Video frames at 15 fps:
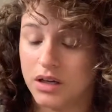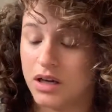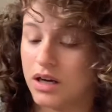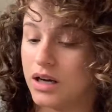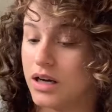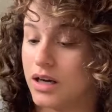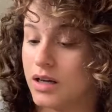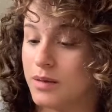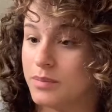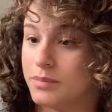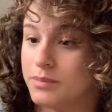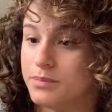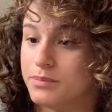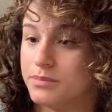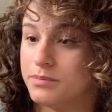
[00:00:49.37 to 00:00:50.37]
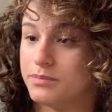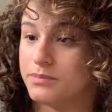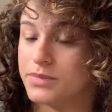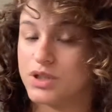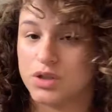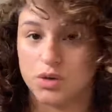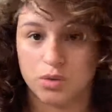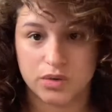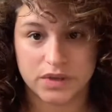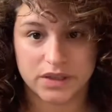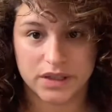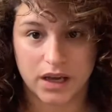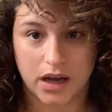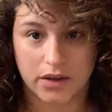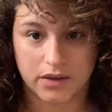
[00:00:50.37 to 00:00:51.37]
So we'll
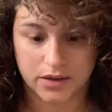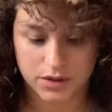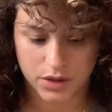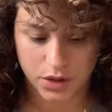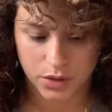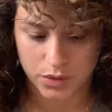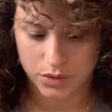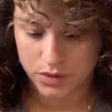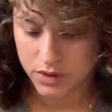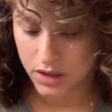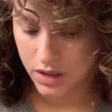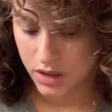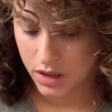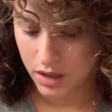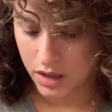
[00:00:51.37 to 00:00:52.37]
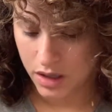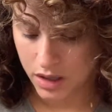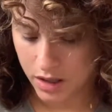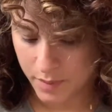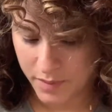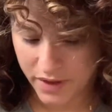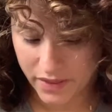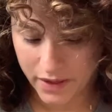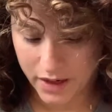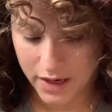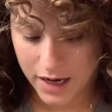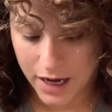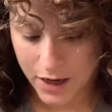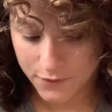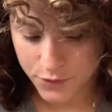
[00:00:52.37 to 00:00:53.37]
see how this goes, and then
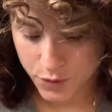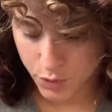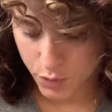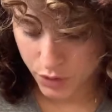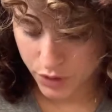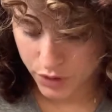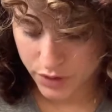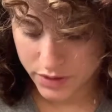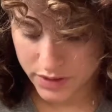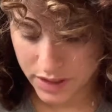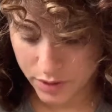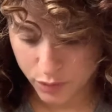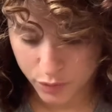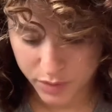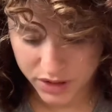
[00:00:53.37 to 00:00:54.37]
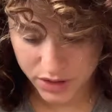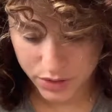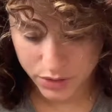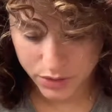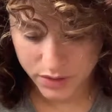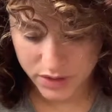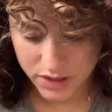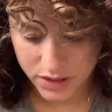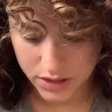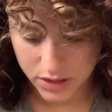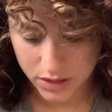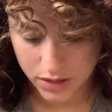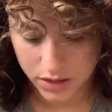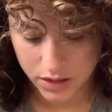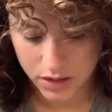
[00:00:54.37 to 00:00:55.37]
afterwards I will be
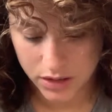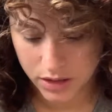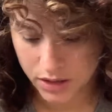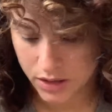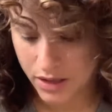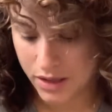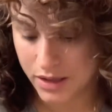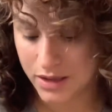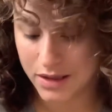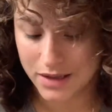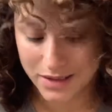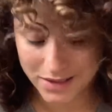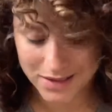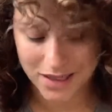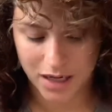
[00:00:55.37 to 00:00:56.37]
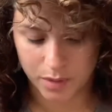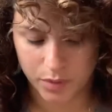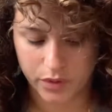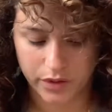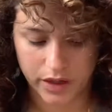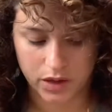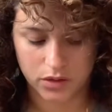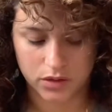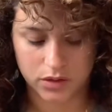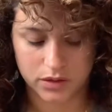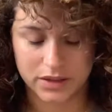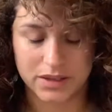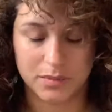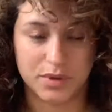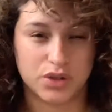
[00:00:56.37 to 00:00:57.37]
using, this time around,
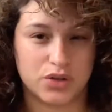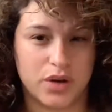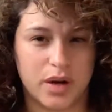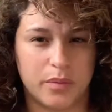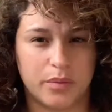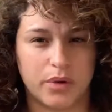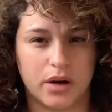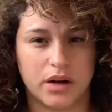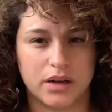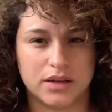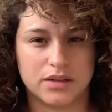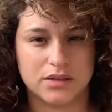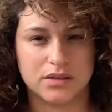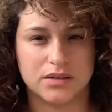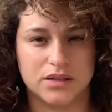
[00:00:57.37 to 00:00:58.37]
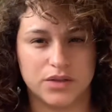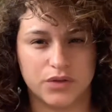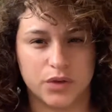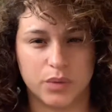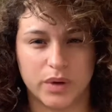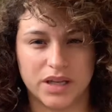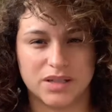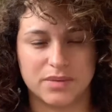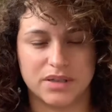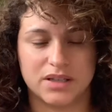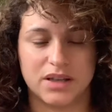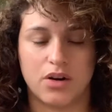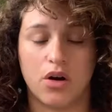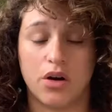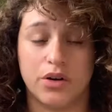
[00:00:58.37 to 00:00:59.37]
because I'm going to try products different ways because
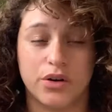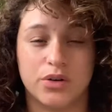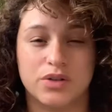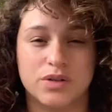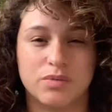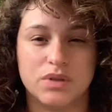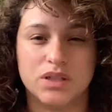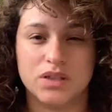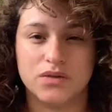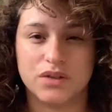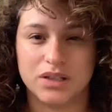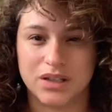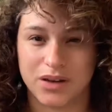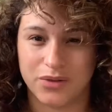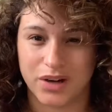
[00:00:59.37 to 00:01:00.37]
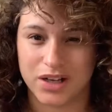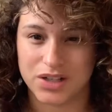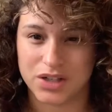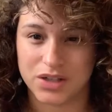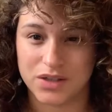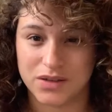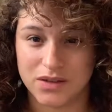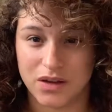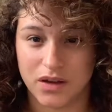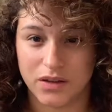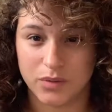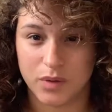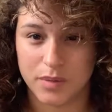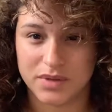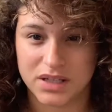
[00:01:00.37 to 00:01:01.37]
there are no specific directions on the
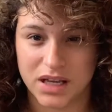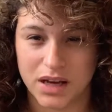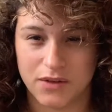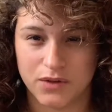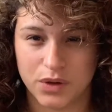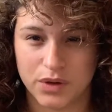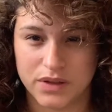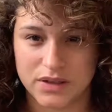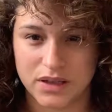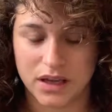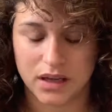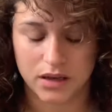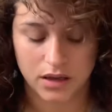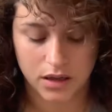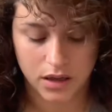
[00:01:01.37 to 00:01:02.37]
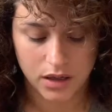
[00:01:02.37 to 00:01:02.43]
website. I've noticed that.